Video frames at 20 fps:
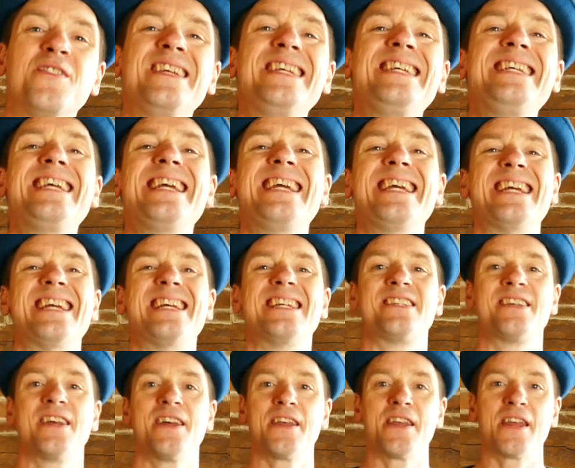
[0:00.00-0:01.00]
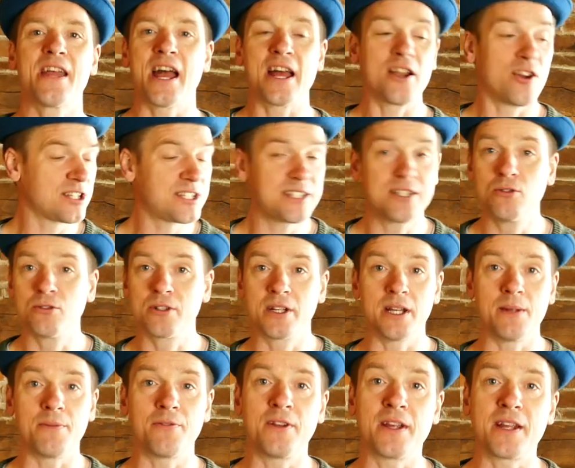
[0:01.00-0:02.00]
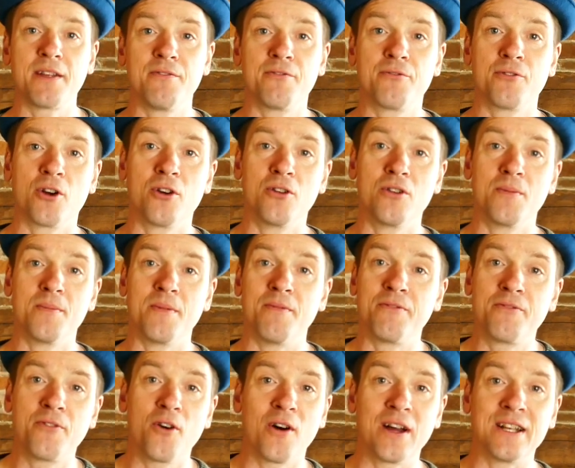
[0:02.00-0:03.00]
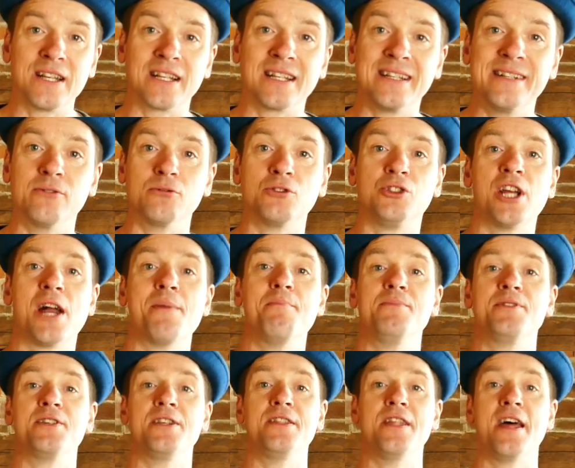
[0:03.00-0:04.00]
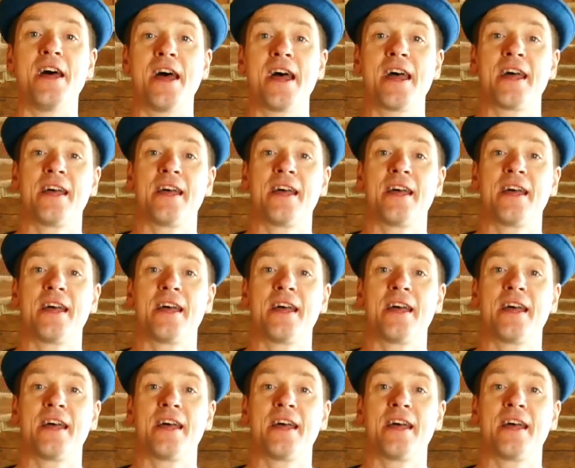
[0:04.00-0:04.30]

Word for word: years, and I still keep flicking through them and finding little gems in there.